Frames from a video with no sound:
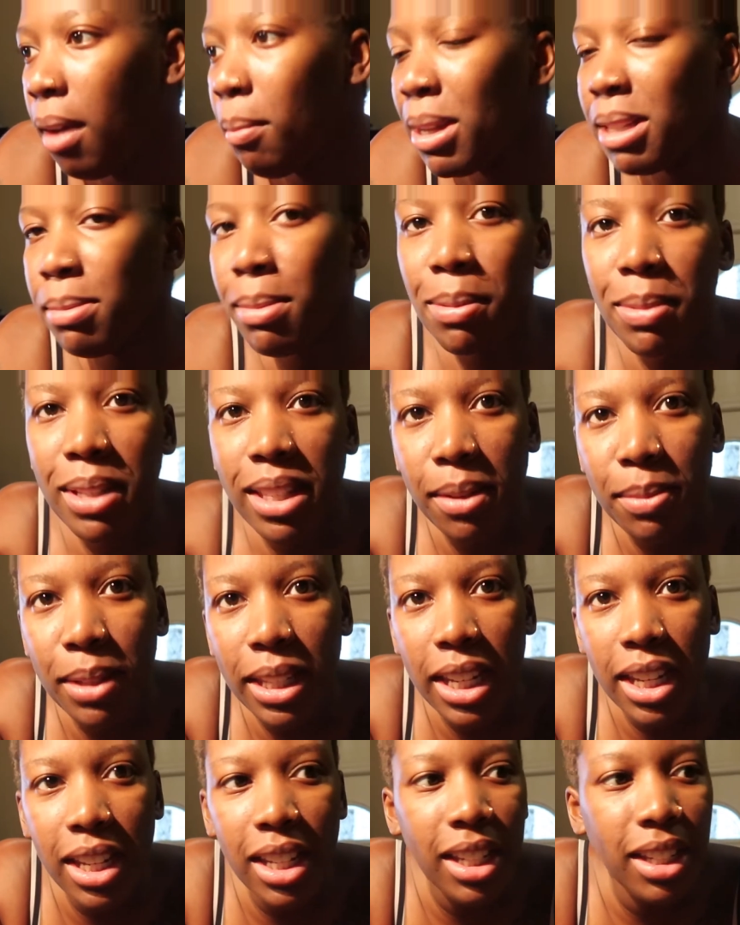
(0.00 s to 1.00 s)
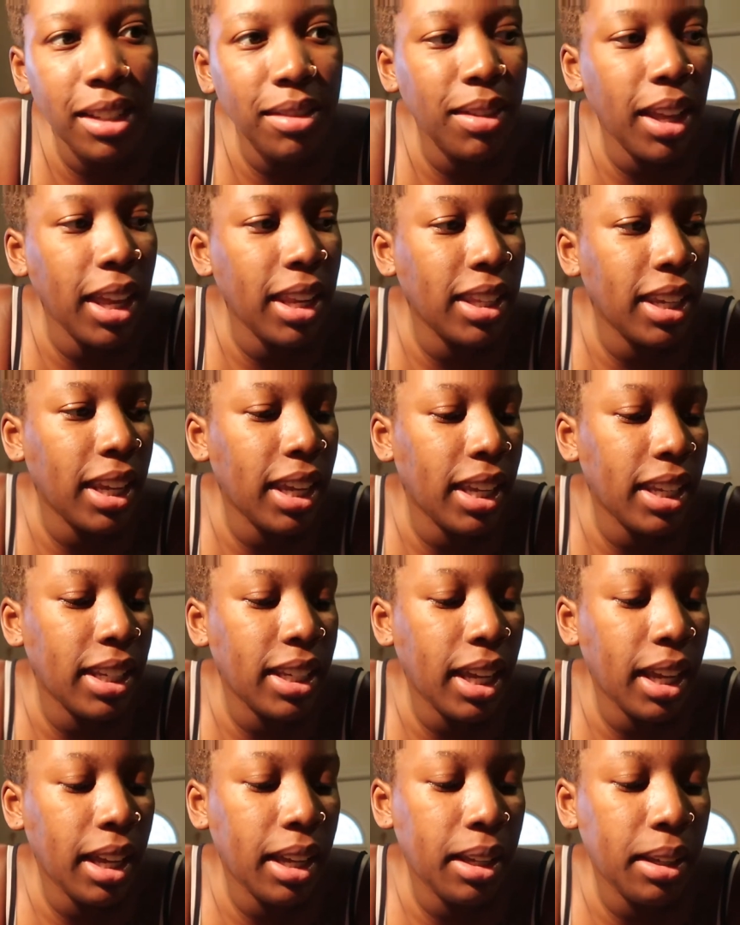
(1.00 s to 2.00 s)
about to make me something to eat and
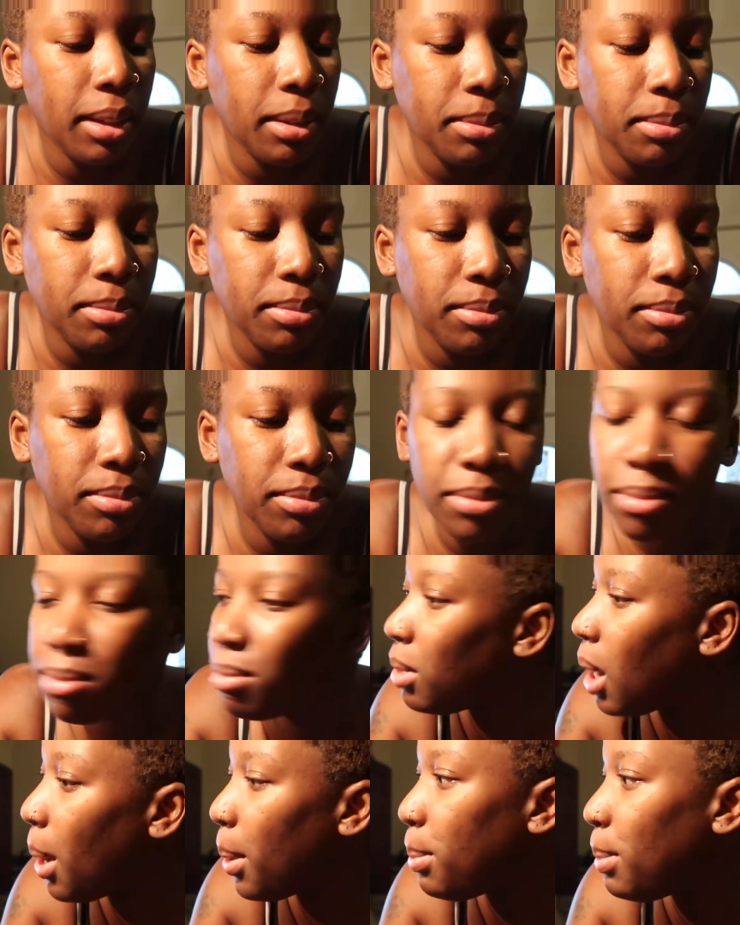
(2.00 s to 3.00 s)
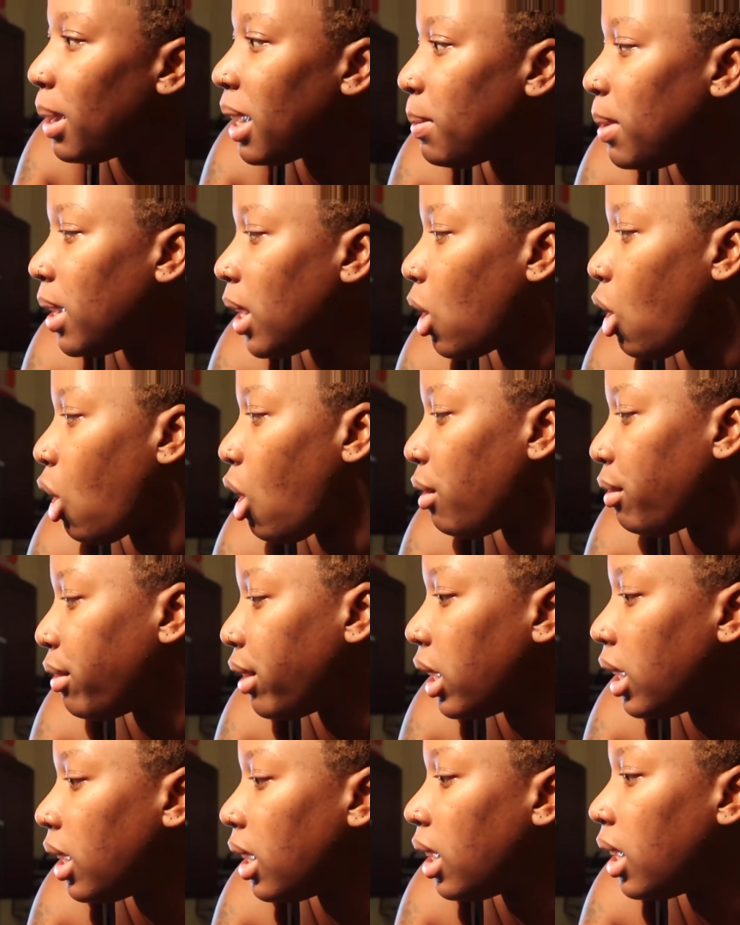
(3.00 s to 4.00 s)
then um, probably make me a
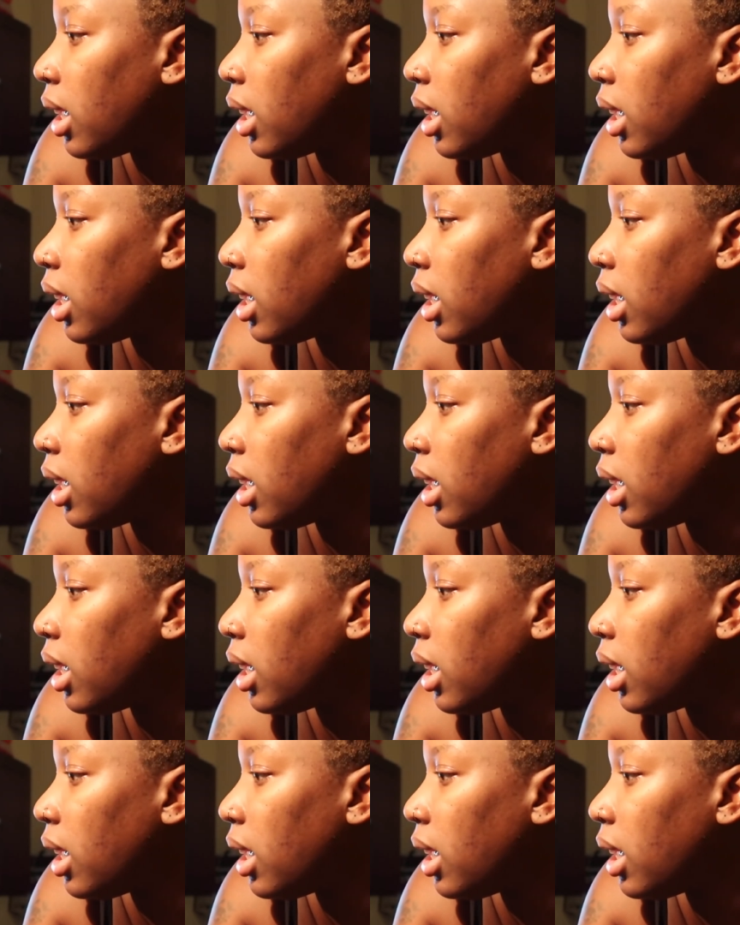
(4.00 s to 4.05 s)
coffee